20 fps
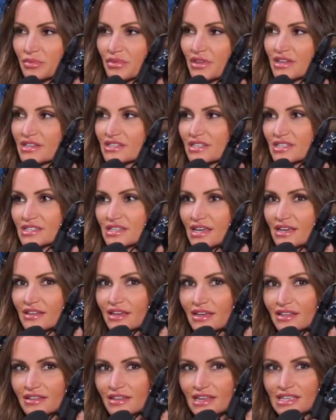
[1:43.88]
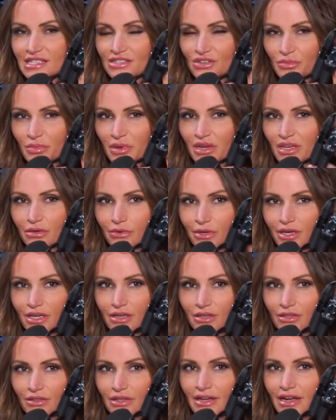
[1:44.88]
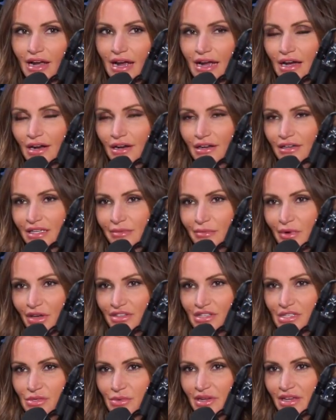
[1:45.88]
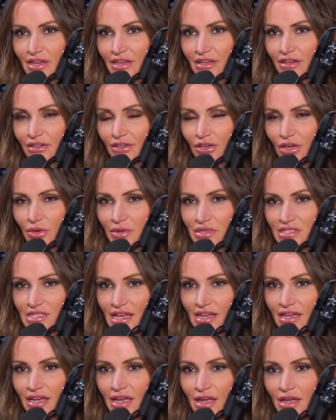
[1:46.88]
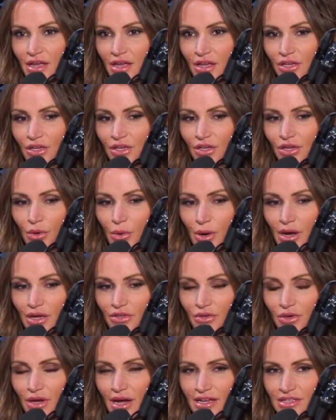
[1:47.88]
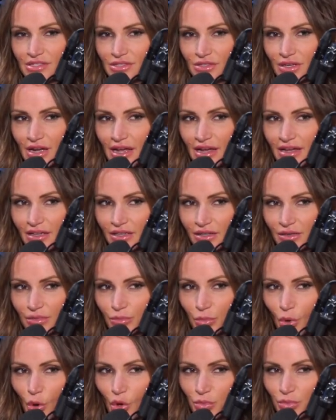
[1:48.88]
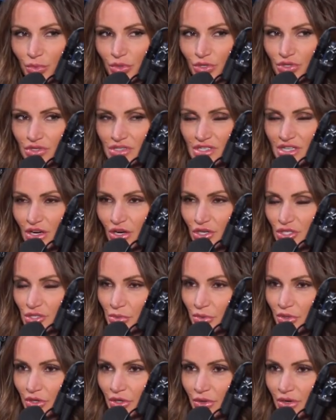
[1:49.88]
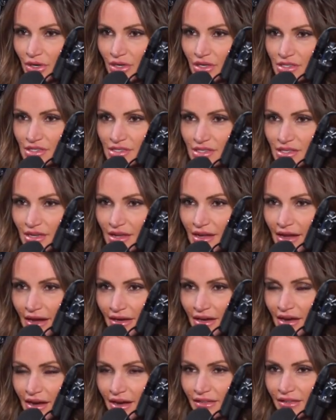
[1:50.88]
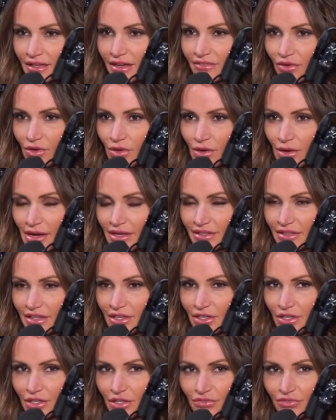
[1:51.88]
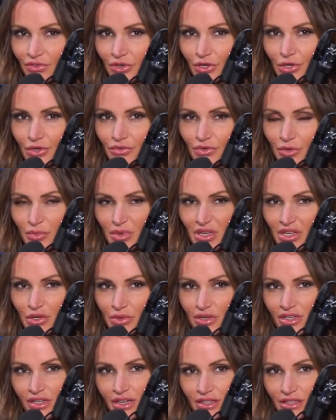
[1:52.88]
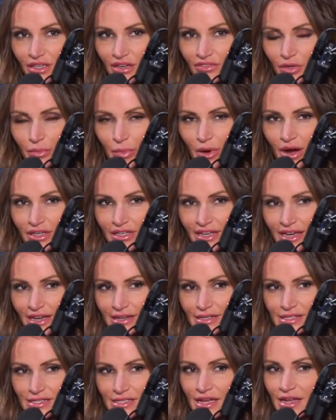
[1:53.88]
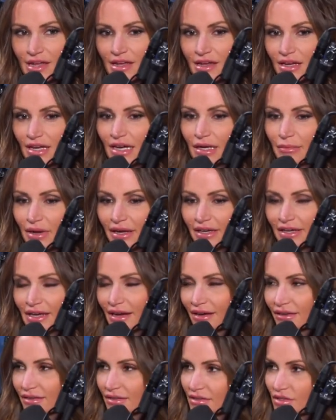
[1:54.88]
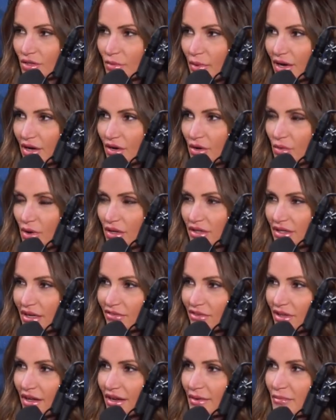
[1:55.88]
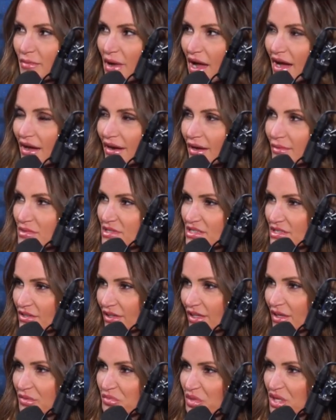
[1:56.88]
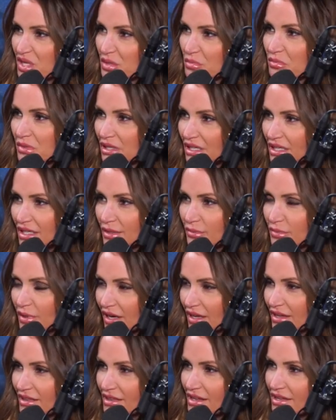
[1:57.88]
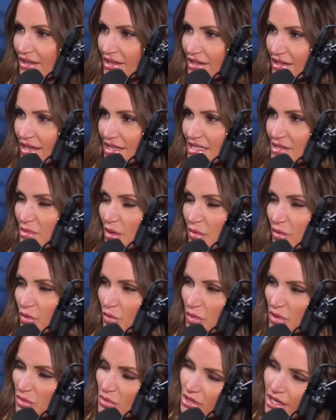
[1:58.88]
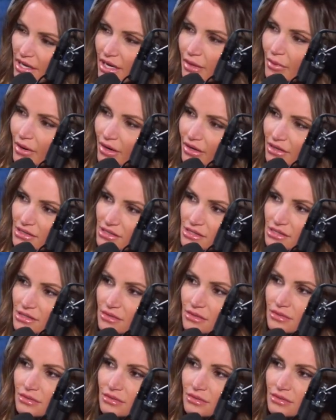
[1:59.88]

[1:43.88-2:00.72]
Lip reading: They just say like, thanks for being real. Like I got an email this week and a girl was like, you know what? You guys are like both producing entrepreneurs at a high level and like good for you for being real. I love your podcast. And I'm like, yeah, no matter at what level I'm at, I'm still going to be me. But I think that that's maybe what people like about us.